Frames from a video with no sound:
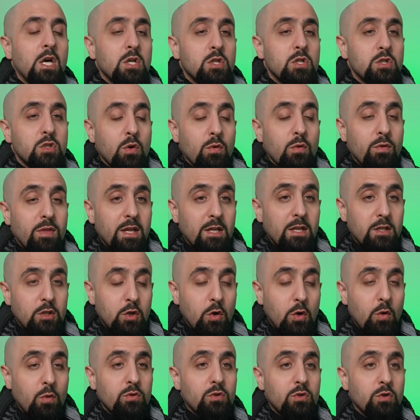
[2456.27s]
so they
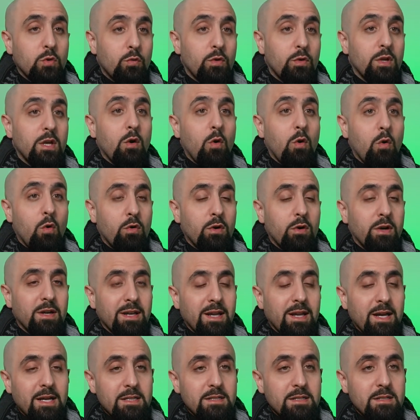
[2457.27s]
don't
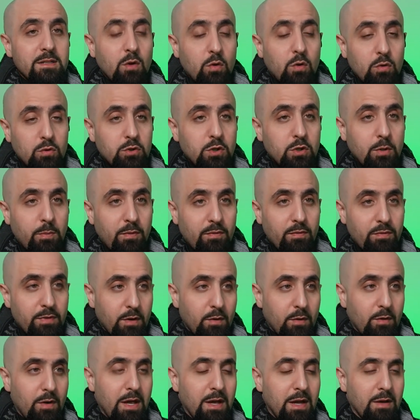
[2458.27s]
reorganize on top of
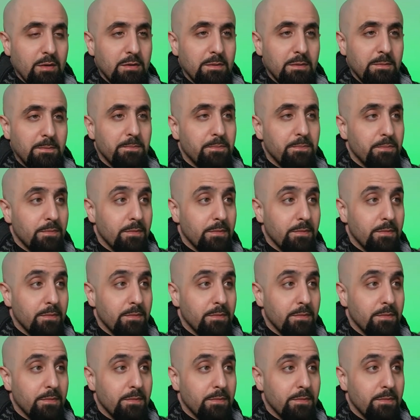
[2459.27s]
the ground.